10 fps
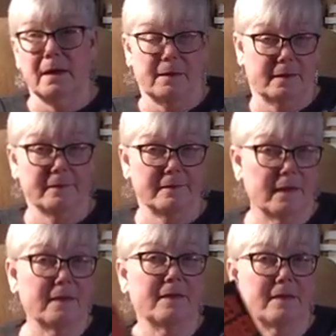because
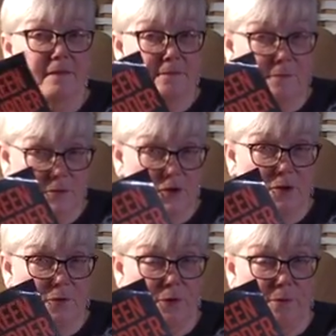this will
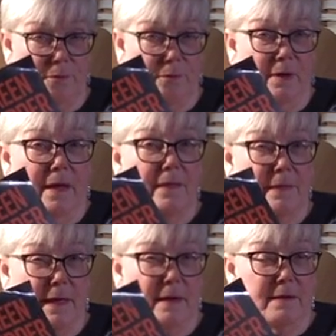show you
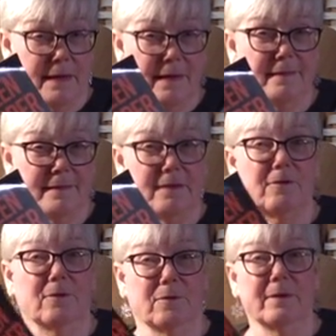that net
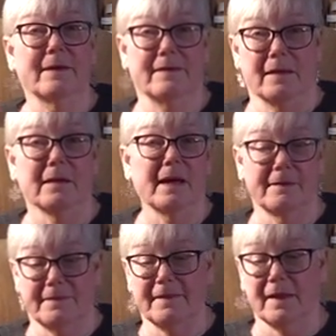zero is a
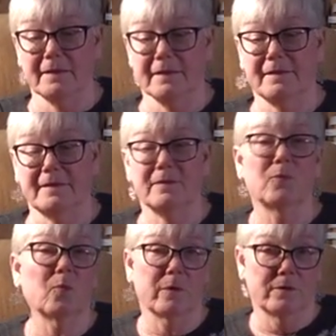life sentence
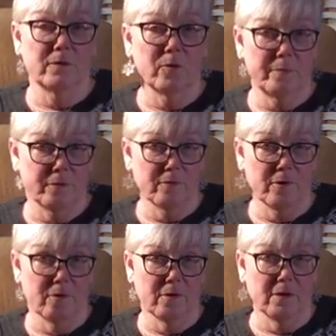with no
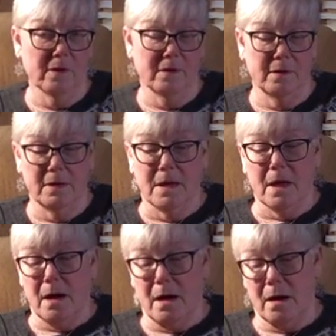parole.
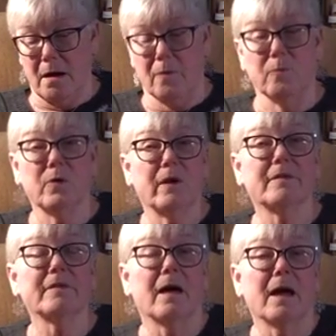We
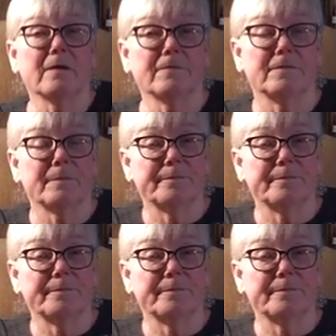also have